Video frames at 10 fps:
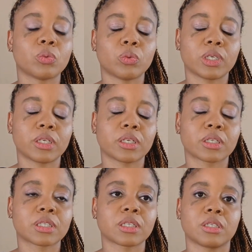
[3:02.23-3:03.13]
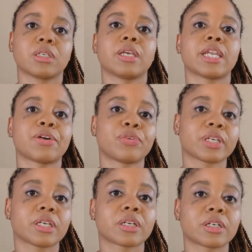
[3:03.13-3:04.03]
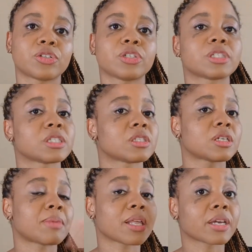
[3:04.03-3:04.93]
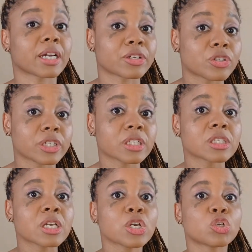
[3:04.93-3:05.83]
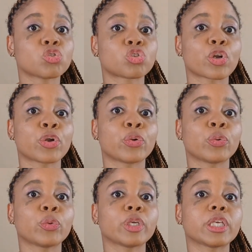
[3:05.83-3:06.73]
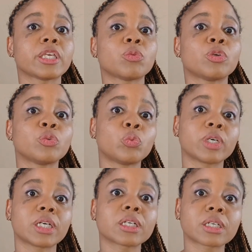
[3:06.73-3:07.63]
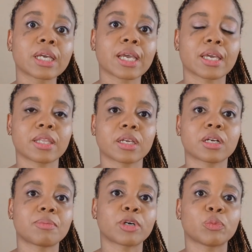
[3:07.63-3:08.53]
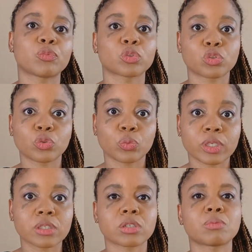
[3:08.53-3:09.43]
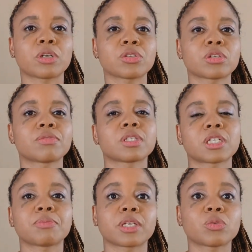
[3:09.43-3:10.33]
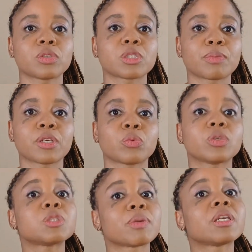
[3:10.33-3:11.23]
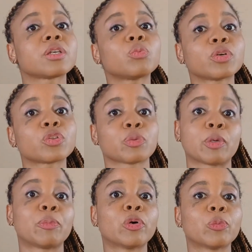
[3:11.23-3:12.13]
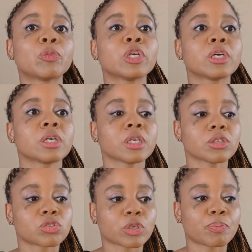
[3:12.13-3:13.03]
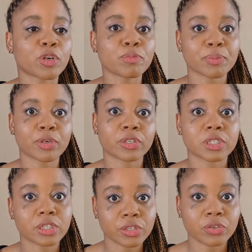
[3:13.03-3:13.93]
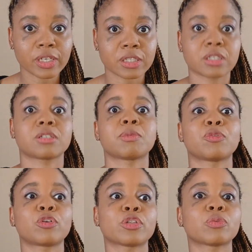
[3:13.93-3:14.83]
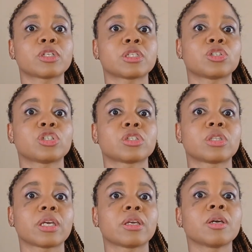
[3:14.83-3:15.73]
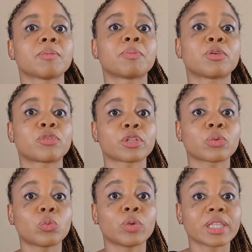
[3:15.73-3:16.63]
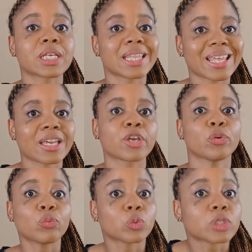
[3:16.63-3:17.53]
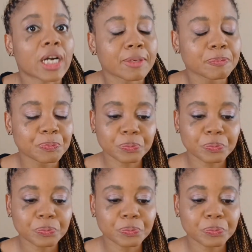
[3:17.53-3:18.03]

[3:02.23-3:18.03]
worked in African countries and some other countries. So he would work and then come home for 2 weeks. So most of the time that we spent it with my mom. So both my parents did raise us. My father wasn't just there, but my father went there full time.